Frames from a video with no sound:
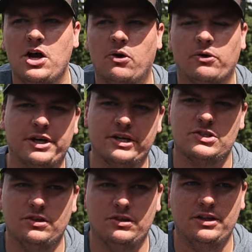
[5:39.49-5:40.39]
or next
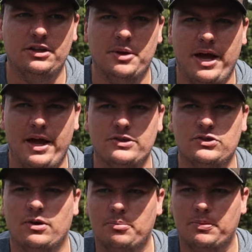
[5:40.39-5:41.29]
to lily pads
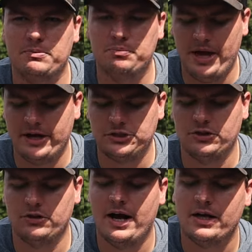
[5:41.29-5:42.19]
or a patch of
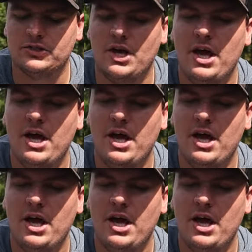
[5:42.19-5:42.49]
grass